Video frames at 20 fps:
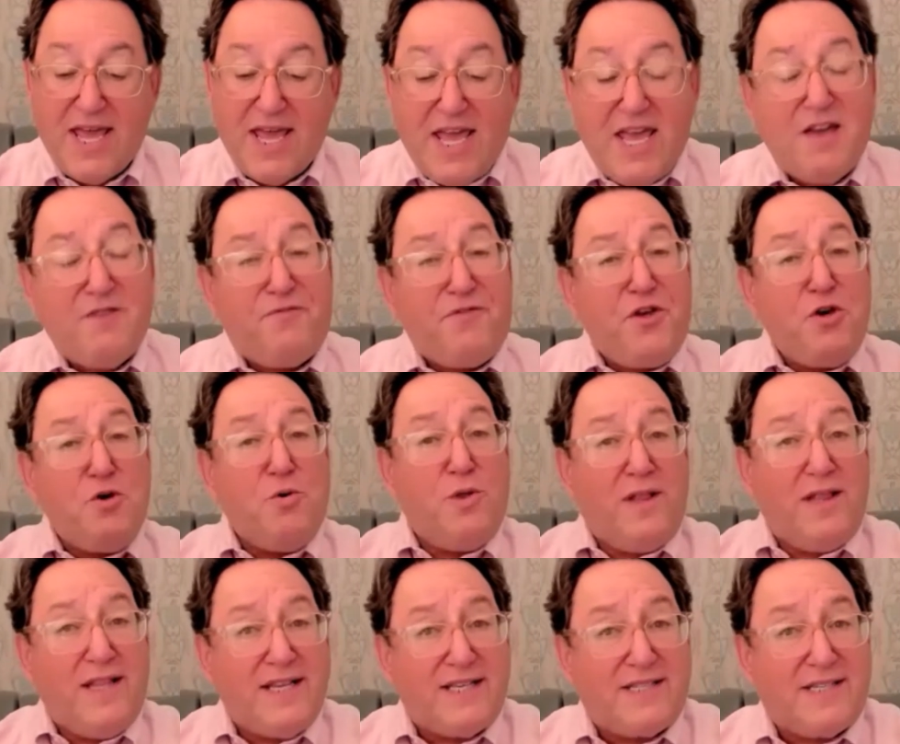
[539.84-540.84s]
If you
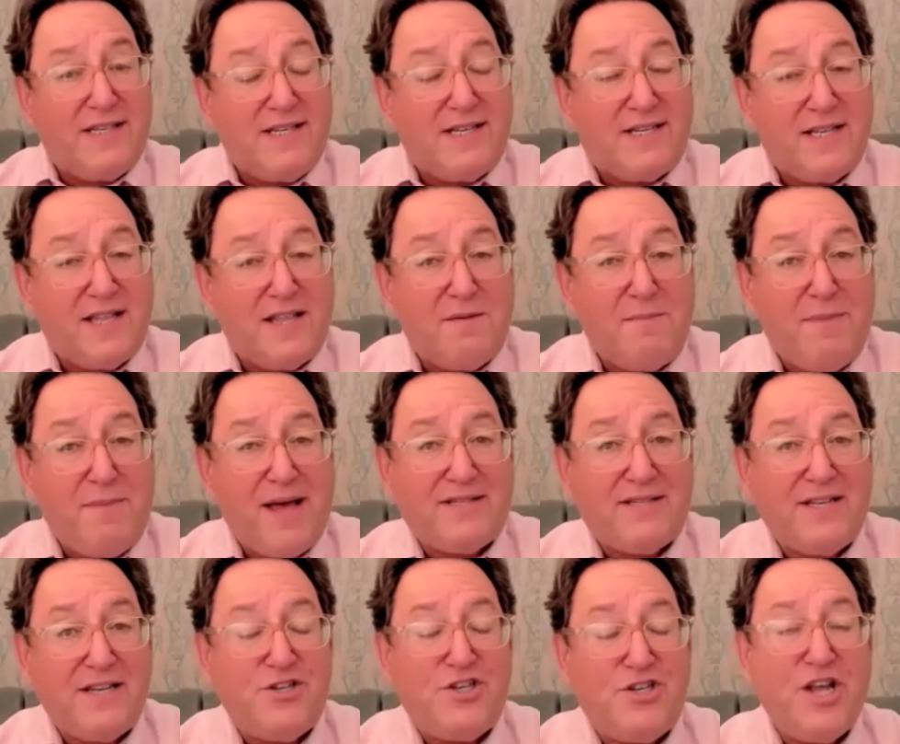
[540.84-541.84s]
listen to the
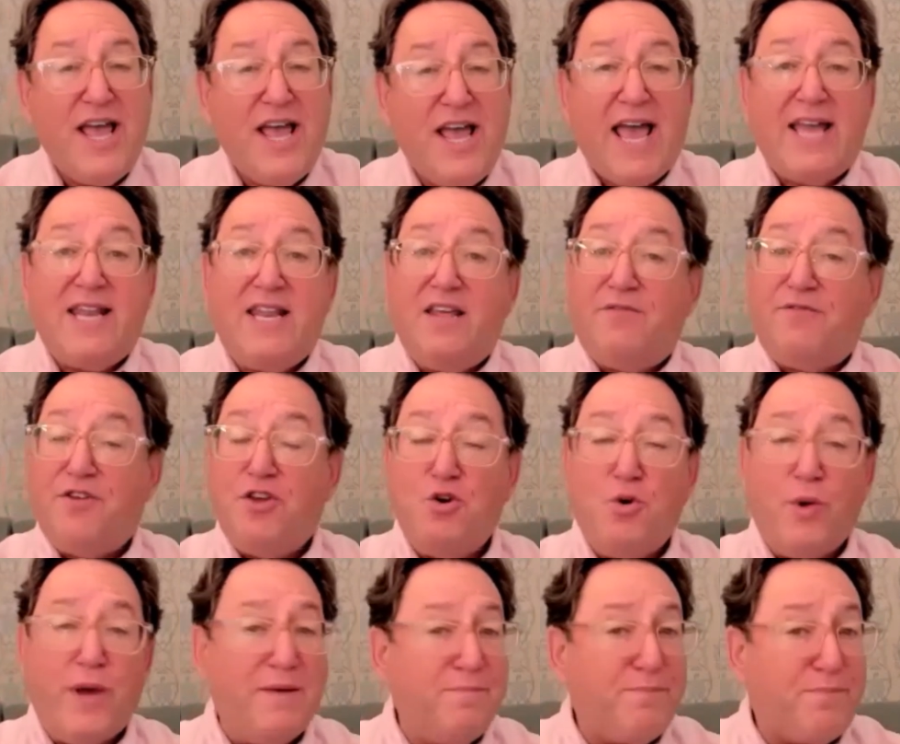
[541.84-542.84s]
message and if
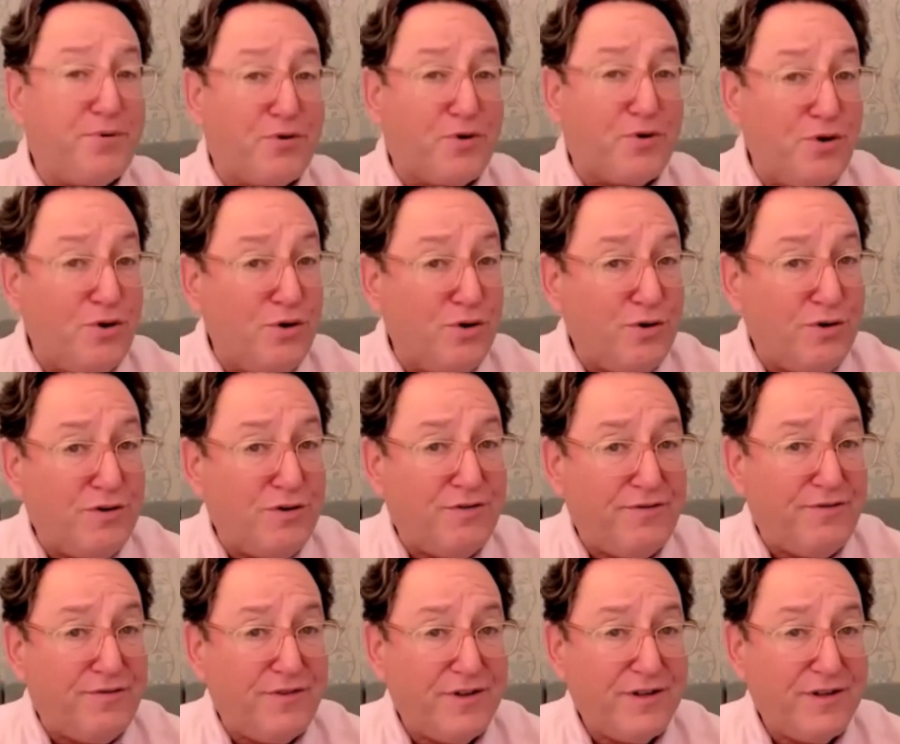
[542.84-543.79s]
you improve,